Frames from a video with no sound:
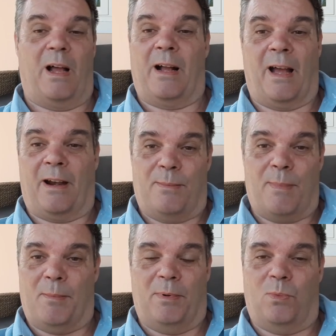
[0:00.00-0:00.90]
I can't
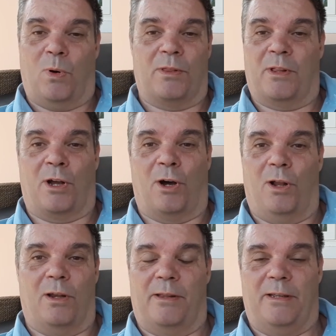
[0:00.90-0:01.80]
remember what they're
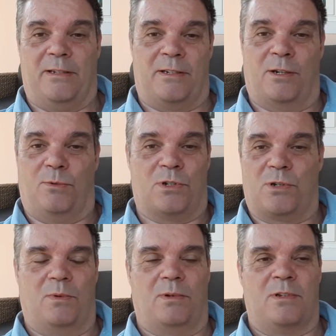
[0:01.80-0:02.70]
called, these two
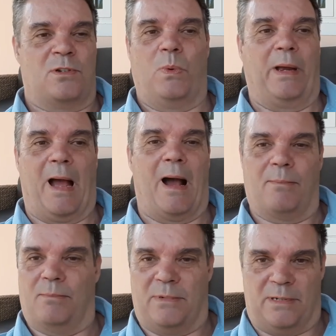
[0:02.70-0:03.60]
swing
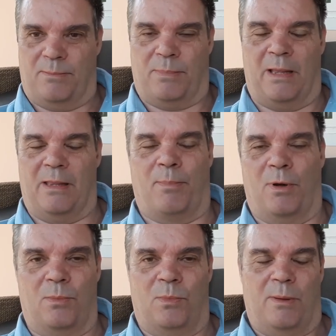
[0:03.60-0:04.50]
arms at the
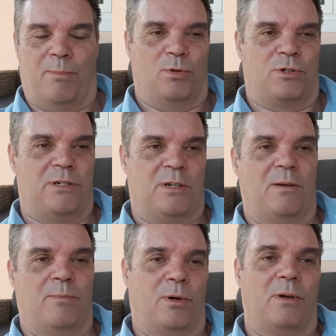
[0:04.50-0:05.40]
bottom with the bushes
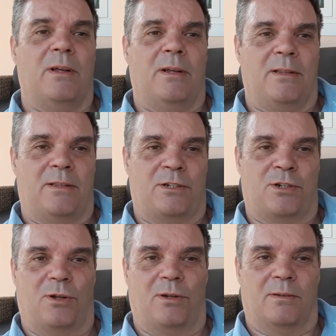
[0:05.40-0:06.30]
on, but the
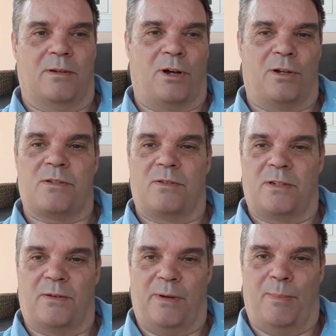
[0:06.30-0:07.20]
total cost
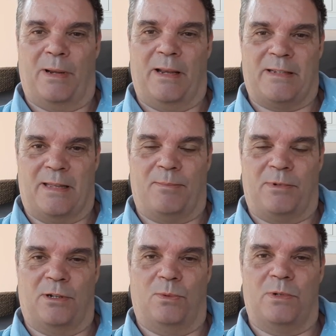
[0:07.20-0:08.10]
to replace them
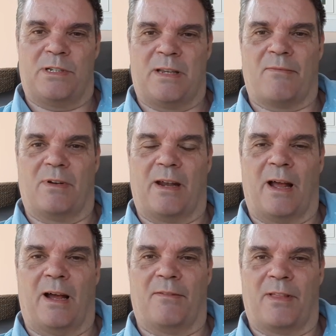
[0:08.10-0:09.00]
two was
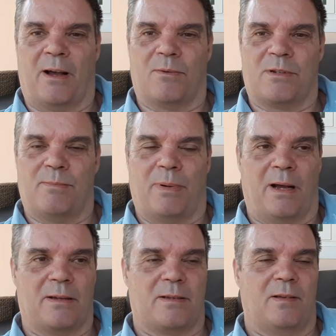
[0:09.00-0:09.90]
7,500
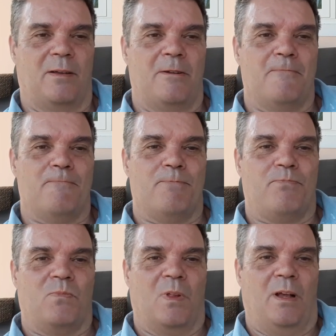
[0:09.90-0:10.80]
baht.
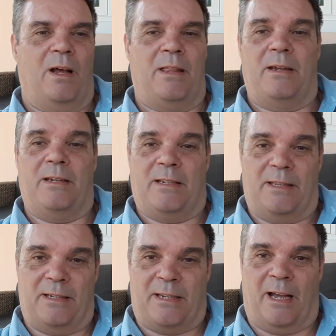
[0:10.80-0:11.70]
And then he
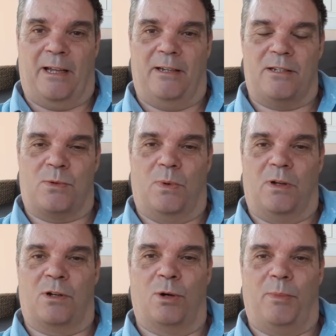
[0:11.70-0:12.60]
said the tires
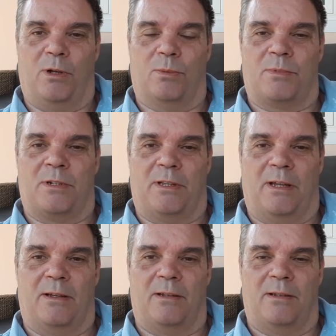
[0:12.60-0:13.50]
were coming up to the